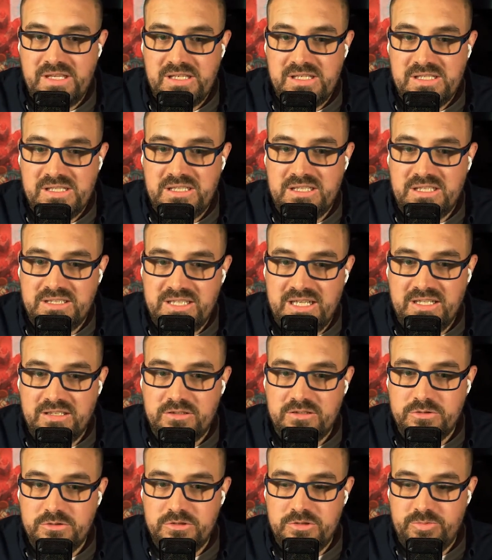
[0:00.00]
That
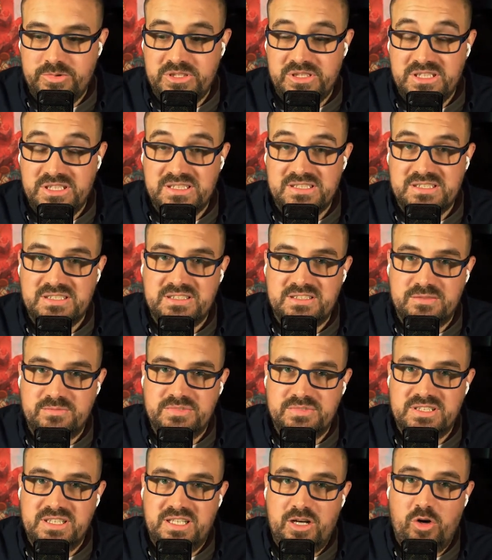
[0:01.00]
includes building in
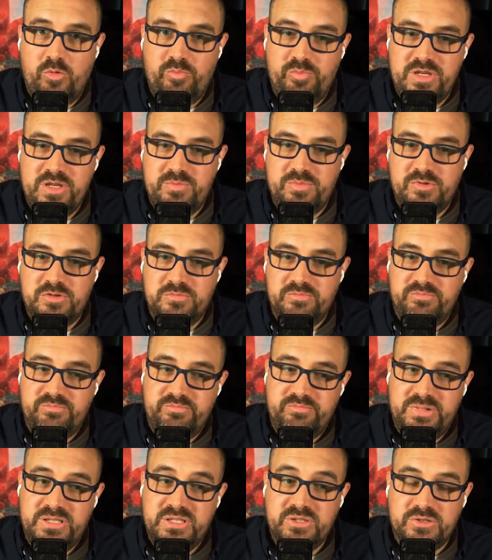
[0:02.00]
systems that help people
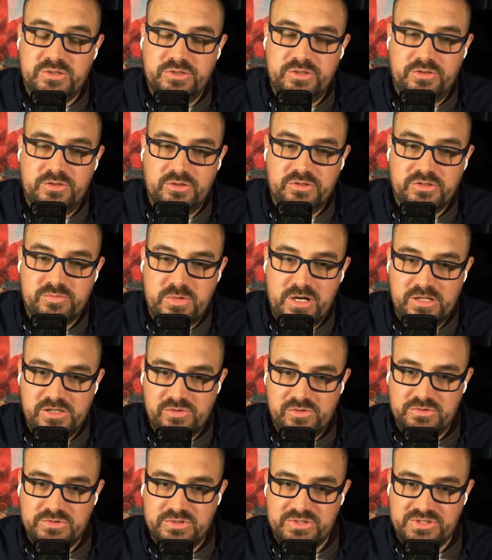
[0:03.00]
build those
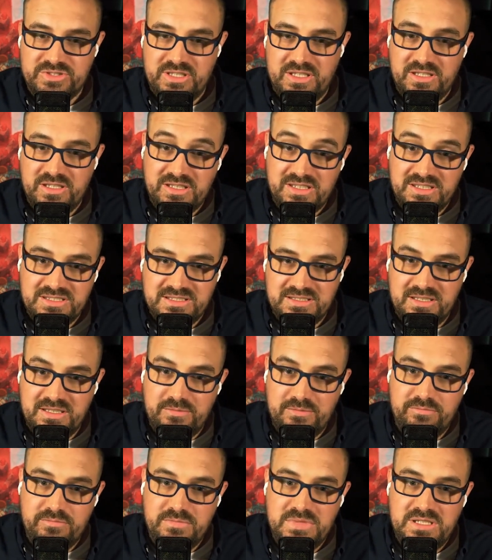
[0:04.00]
modules and list them